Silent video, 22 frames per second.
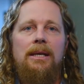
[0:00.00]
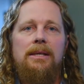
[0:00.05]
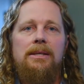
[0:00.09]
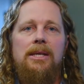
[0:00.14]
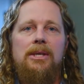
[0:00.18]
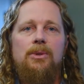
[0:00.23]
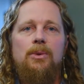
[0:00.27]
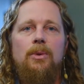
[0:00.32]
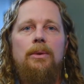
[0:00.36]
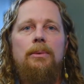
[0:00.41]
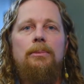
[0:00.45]

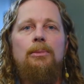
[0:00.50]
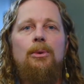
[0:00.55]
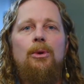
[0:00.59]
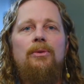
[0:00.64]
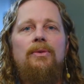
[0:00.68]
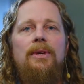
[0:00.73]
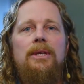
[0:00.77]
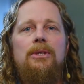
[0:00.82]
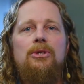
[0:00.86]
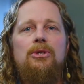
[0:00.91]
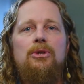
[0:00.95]
since we're
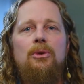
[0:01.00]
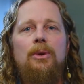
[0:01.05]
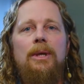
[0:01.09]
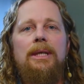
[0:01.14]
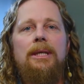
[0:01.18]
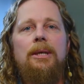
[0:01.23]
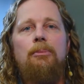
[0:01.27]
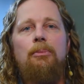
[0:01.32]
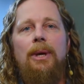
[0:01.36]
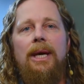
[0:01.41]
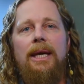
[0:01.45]
removing
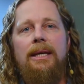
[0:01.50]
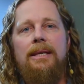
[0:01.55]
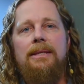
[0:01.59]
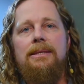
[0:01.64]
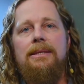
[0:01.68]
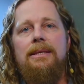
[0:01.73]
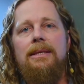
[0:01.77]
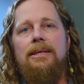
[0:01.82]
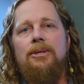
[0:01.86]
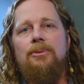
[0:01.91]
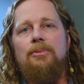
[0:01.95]
strict
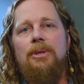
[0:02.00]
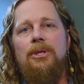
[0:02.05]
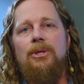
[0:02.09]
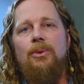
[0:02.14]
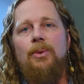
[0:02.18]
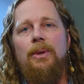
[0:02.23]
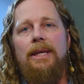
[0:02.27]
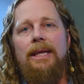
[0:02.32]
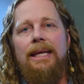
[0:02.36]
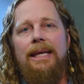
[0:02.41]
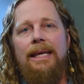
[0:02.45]
dependencies
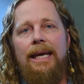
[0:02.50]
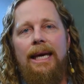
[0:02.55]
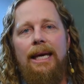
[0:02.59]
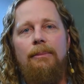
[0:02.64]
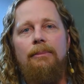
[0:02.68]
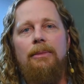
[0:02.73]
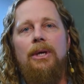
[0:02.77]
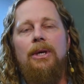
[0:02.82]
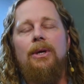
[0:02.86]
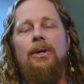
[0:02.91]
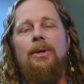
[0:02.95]
between the
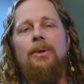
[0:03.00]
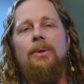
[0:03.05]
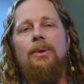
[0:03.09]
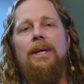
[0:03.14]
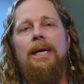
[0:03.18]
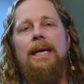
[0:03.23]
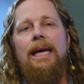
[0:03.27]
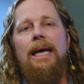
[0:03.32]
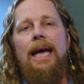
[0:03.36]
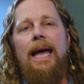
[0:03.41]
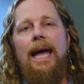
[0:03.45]
game code